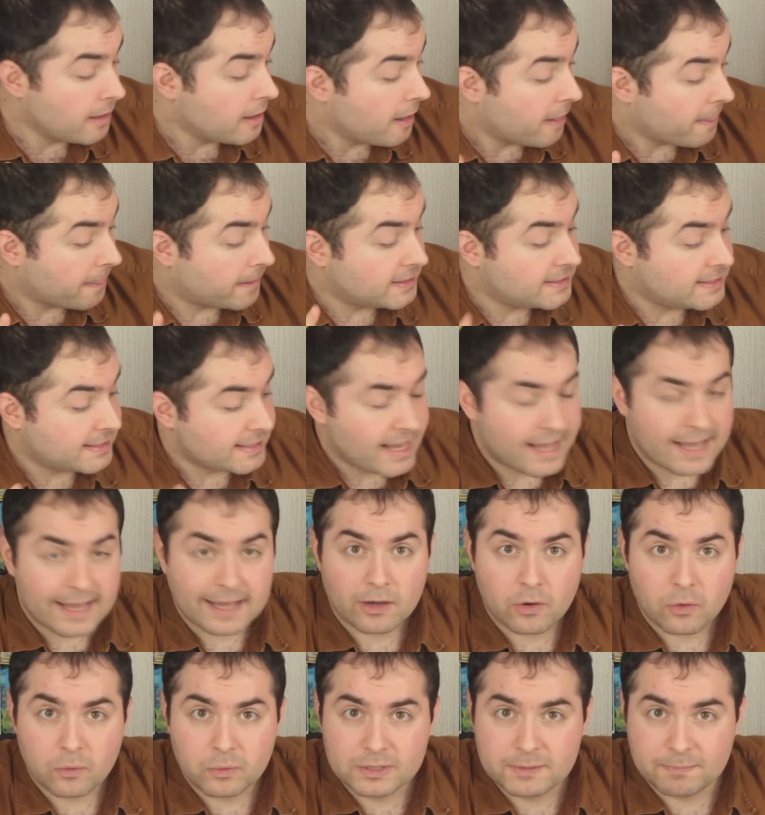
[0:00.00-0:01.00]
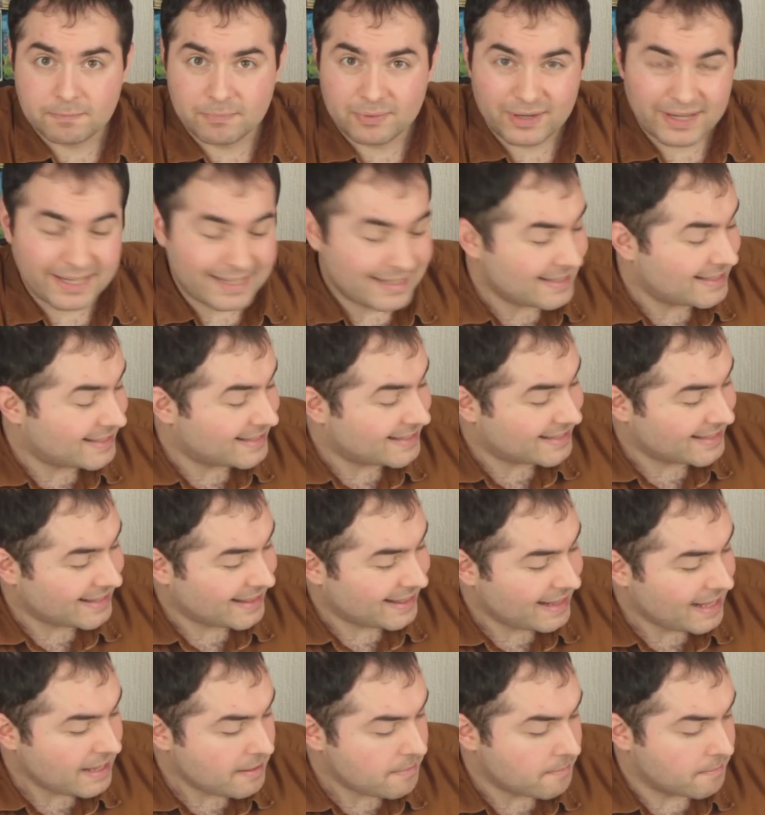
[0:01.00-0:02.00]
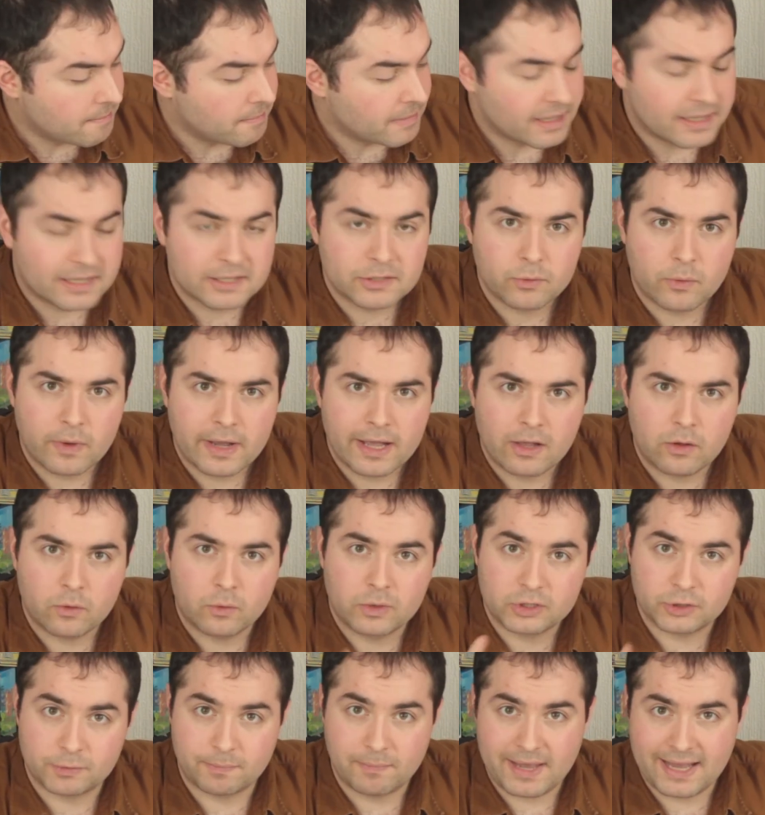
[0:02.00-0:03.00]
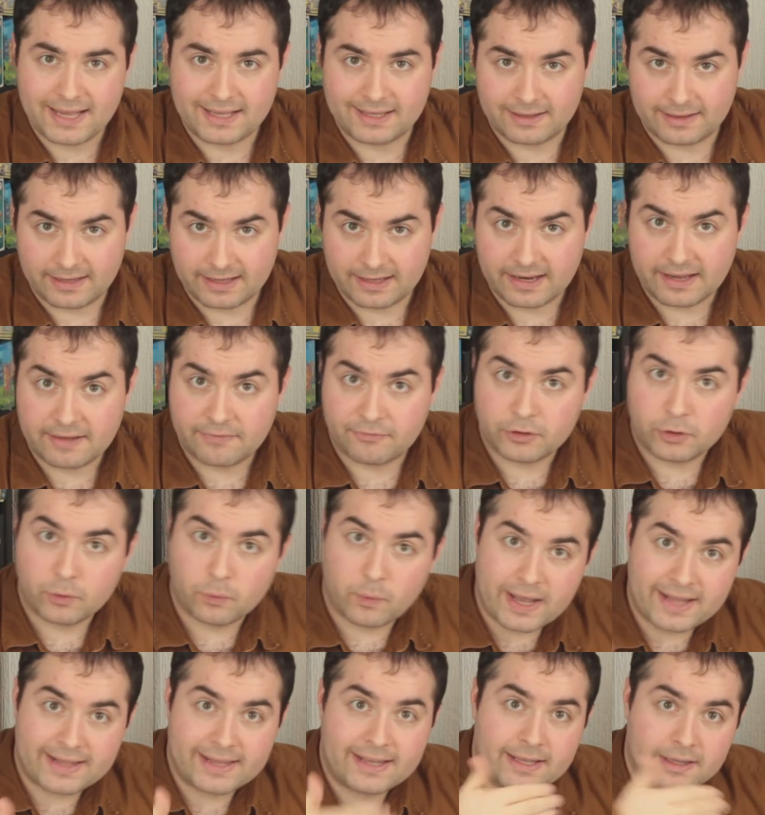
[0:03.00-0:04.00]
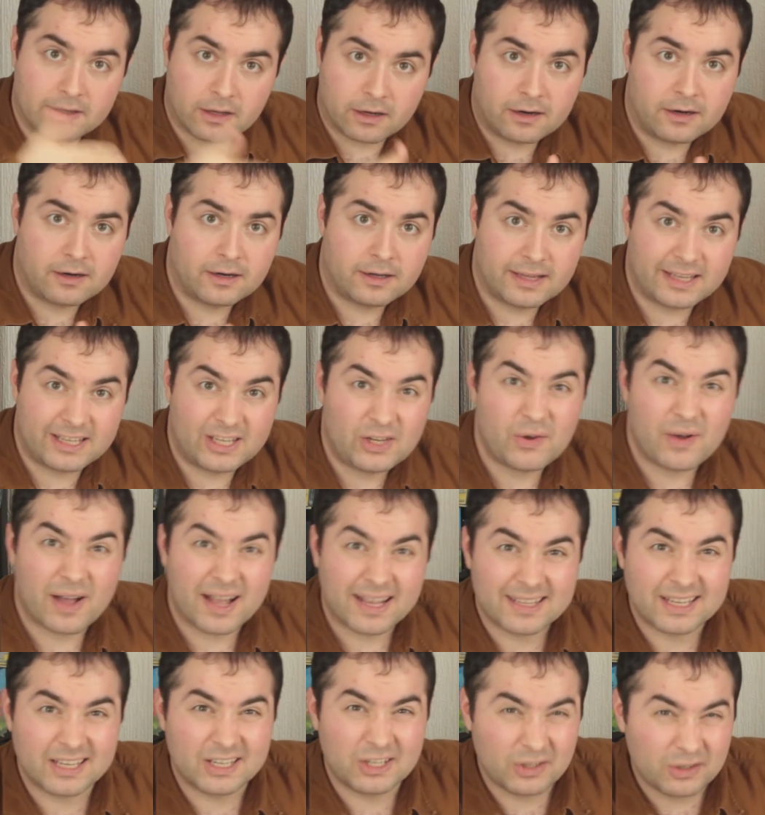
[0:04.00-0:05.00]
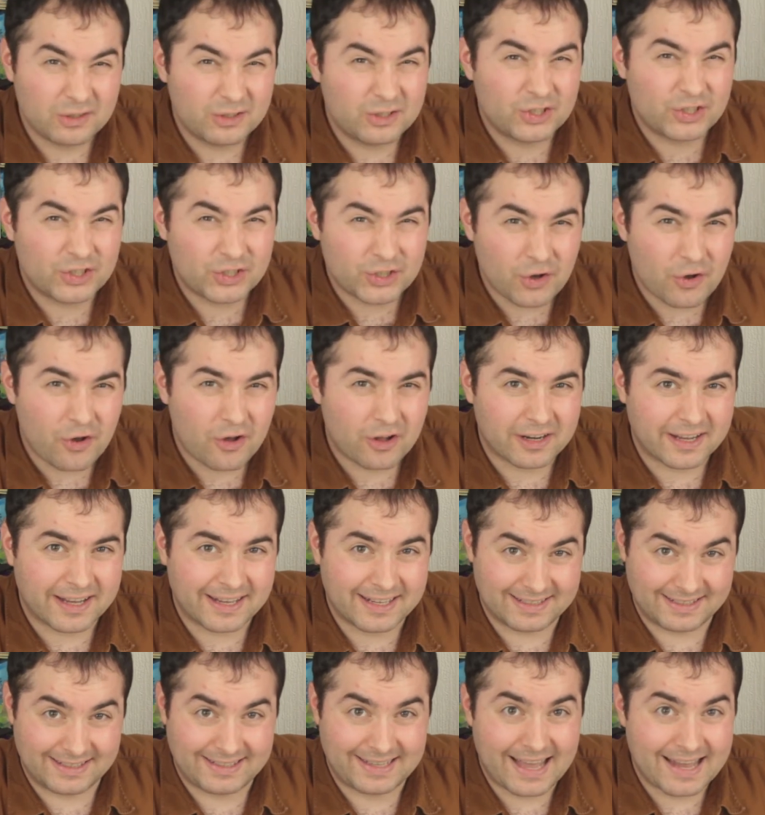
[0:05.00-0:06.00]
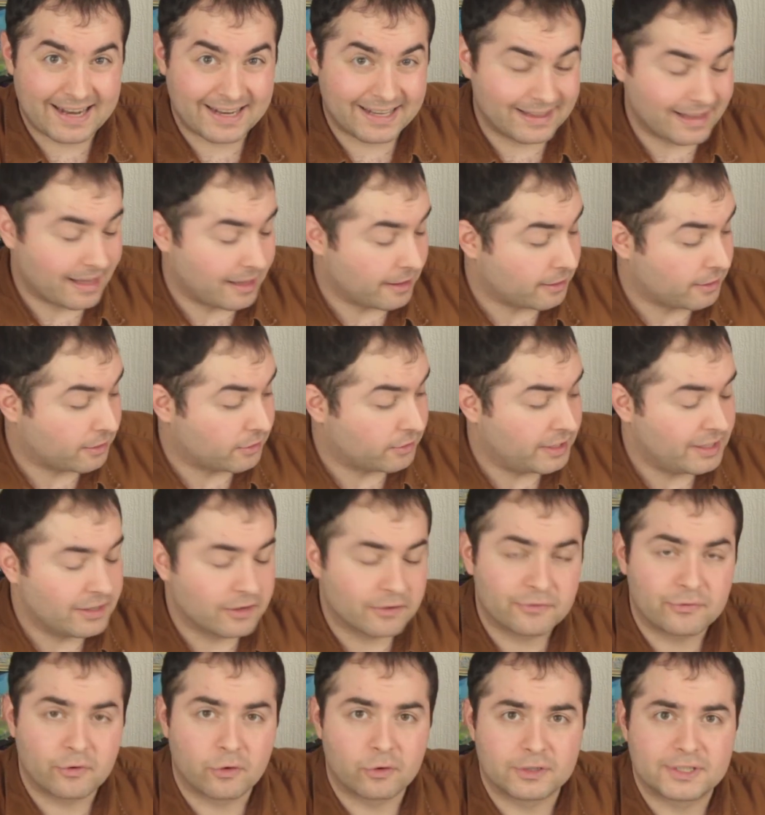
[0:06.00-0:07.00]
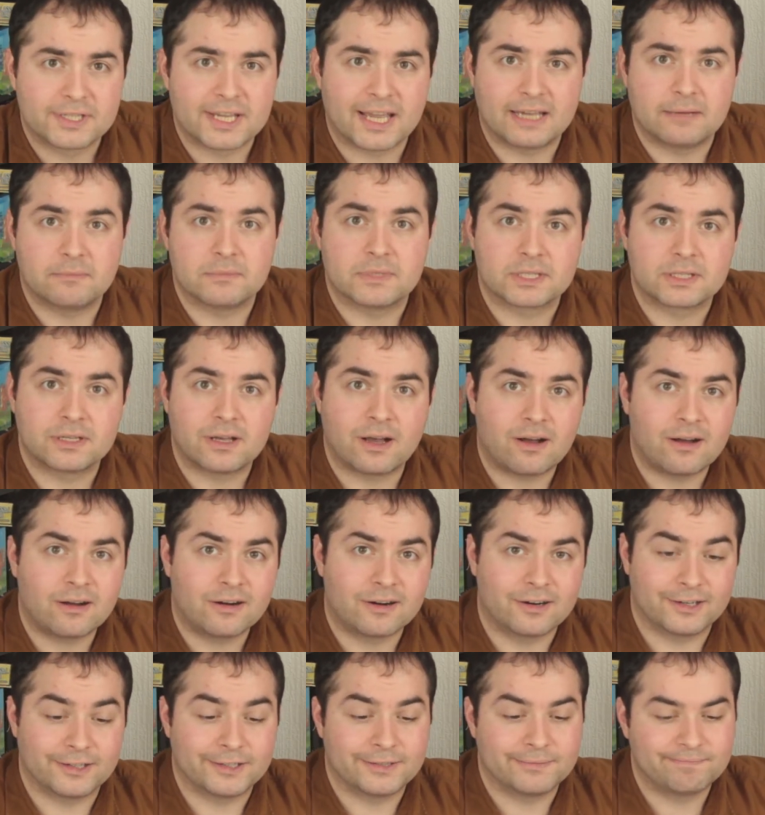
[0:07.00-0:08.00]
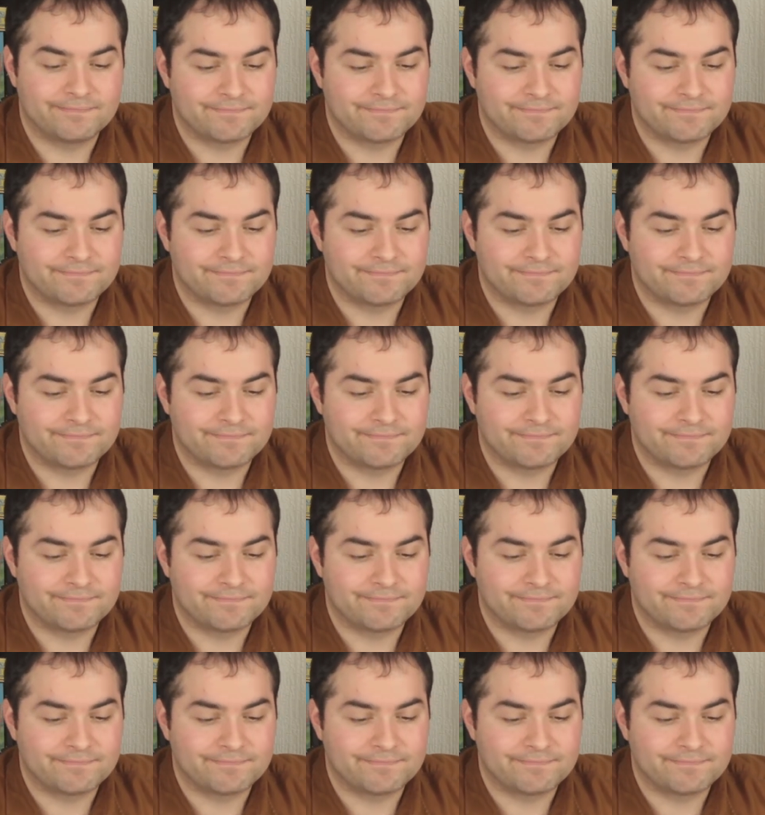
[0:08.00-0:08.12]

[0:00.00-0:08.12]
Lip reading: The deck was pretty slim as well, which meant that if you went in early, you had a good shot at getting that 3 or 4 times card.